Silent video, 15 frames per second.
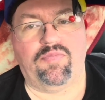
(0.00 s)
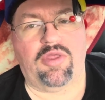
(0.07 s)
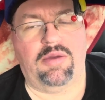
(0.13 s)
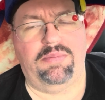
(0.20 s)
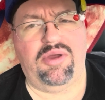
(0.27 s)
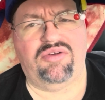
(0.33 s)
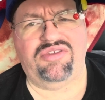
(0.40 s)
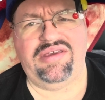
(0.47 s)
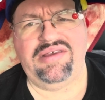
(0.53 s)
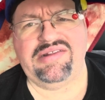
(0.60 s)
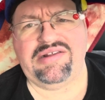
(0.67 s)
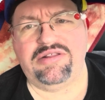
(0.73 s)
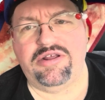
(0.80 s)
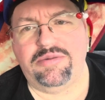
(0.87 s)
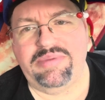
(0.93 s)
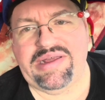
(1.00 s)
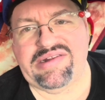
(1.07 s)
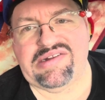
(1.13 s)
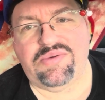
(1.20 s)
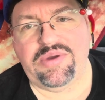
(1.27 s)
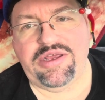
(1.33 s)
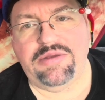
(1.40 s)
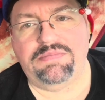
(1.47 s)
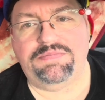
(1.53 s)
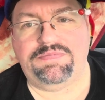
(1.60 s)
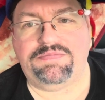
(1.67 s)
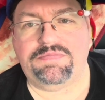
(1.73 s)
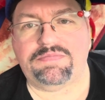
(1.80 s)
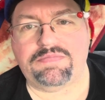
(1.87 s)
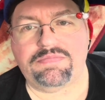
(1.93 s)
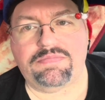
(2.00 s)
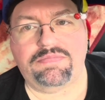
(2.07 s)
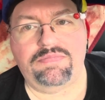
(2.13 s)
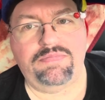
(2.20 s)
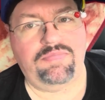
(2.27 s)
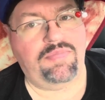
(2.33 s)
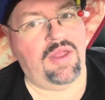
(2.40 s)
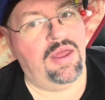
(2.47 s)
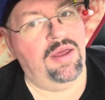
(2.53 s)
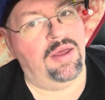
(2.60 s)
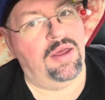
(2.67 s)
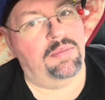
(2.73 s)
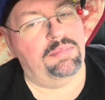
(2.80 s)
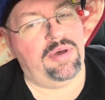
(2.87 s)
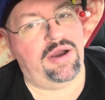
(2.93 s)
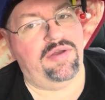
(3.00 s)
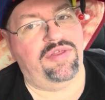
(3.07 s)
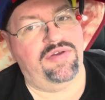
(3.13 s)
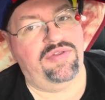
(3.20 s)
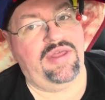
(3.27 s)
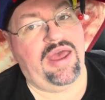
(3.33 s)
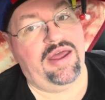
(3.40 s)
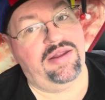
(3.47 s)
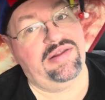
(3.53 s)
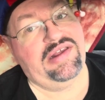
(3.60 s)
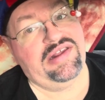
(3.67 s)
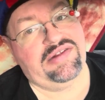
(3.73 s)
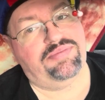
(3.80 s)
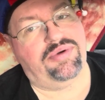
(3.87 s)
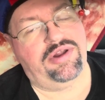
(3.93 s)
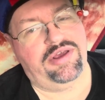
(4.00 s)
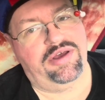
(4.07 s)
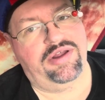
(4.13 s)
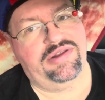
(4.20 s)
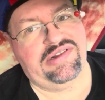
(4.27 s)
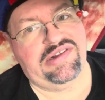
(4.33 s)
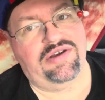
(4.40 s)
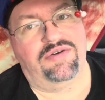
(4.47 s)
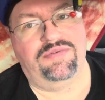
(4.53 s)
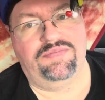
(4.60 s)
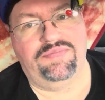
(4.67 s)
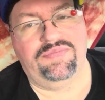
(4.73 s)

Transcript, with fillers: Milk tea is a little bit sweet, but other than that, it's pretty good. So